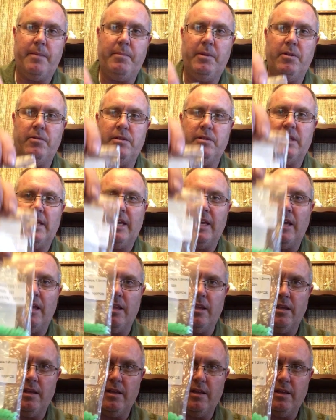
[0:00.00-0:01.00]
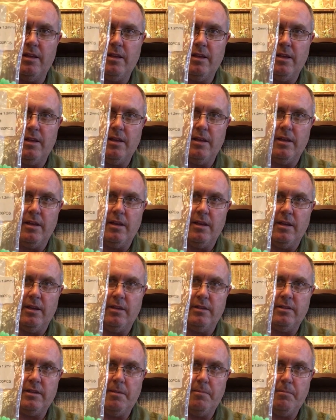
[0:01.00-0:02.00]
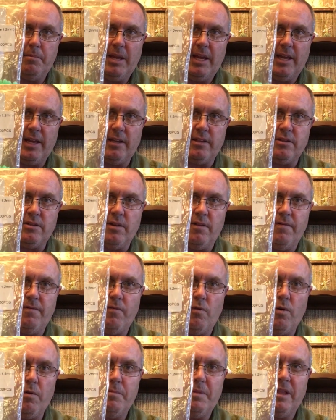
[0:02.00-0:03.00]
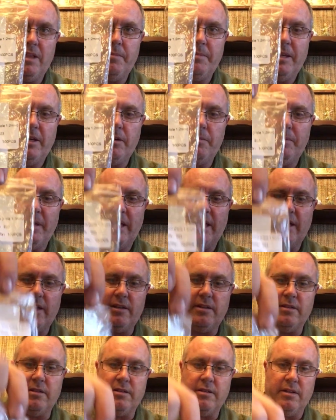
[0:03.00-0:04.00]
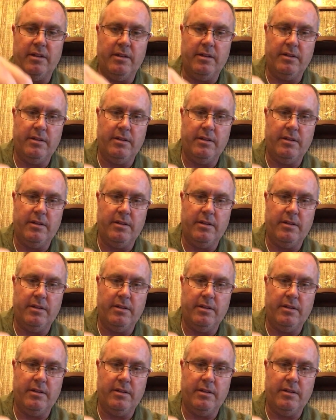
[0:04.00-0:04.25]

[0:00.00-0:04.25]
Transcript: up using some beads, 4mm beads.